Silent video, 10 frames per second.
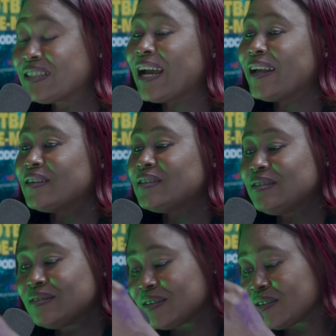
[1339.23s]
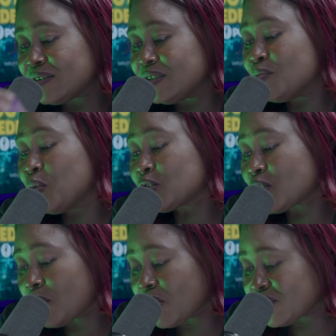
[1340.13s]
Then the
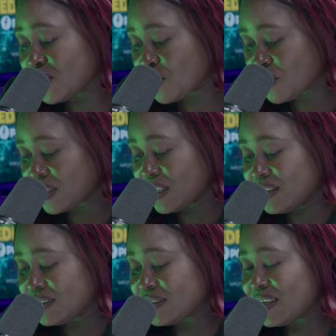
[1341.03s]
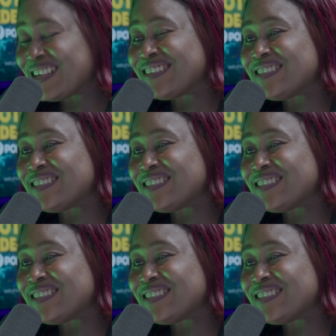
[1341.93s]
bottom of the whole thing is